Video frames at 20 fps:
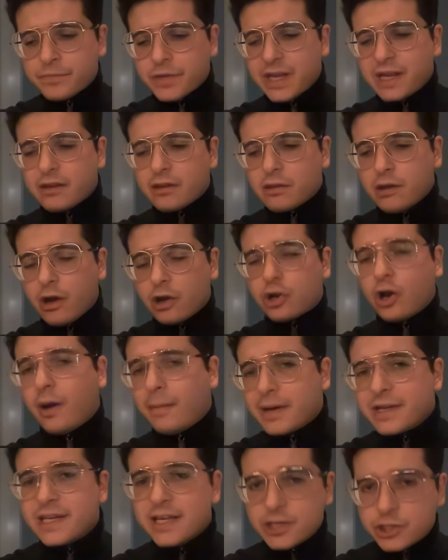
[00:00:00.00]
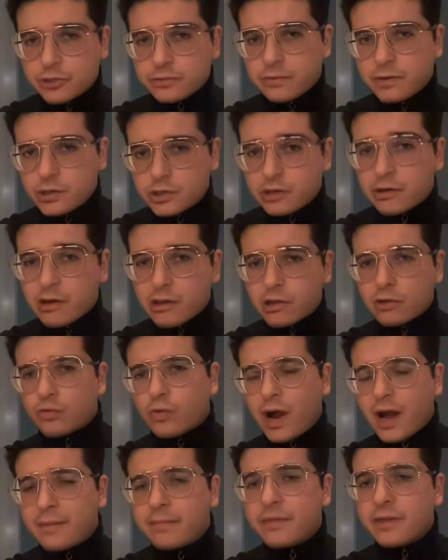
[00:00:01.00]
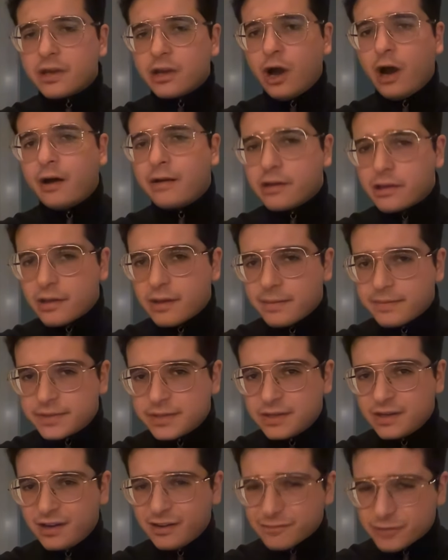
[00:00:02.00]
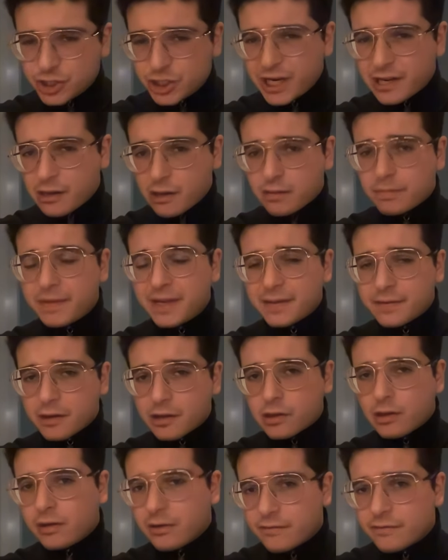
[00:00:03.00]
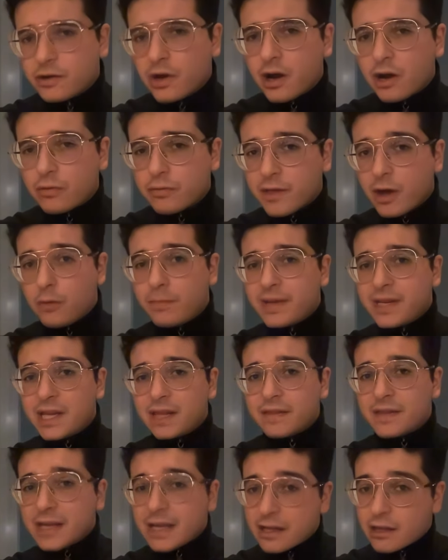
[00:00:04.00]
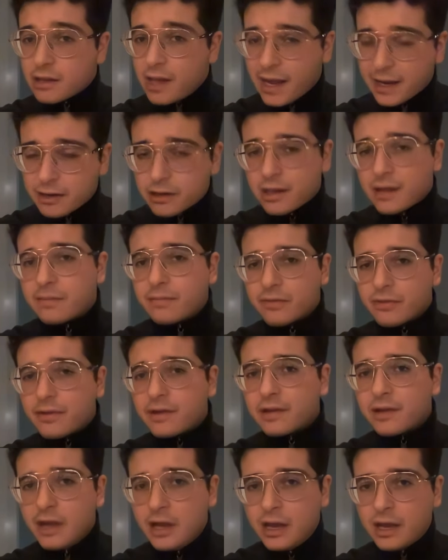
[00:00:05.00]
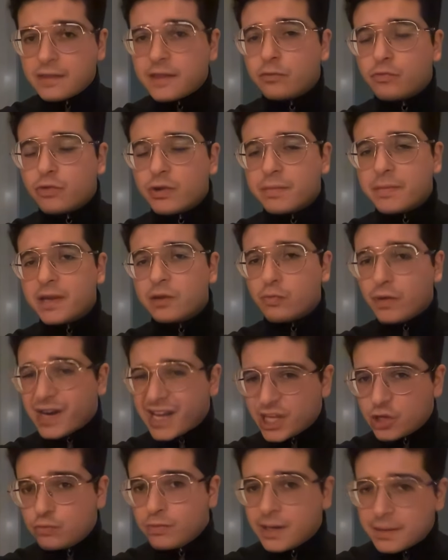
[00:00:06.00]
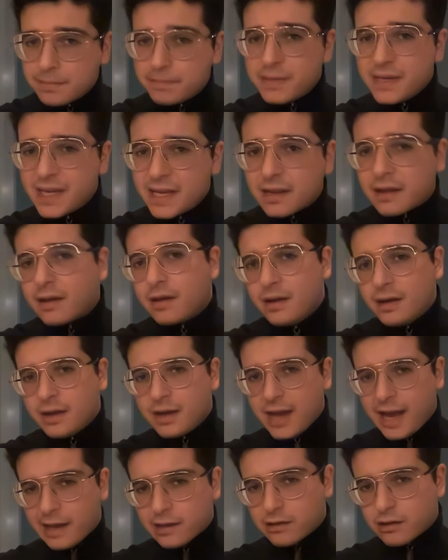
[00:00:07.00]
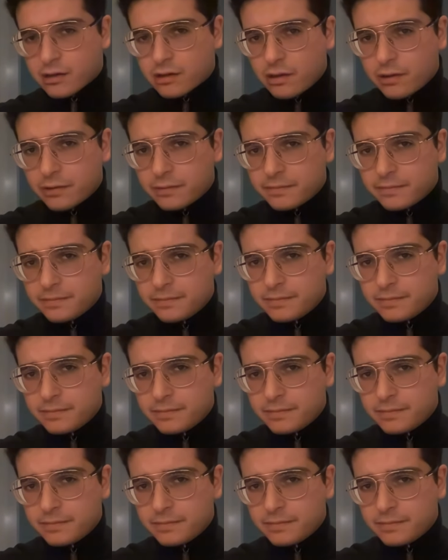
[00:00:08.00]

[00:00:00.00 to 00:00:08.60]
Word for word: is accommodation to describe the concept of Jesus being the Son of God without meaning the exact same thing that we mean when a human being has a son.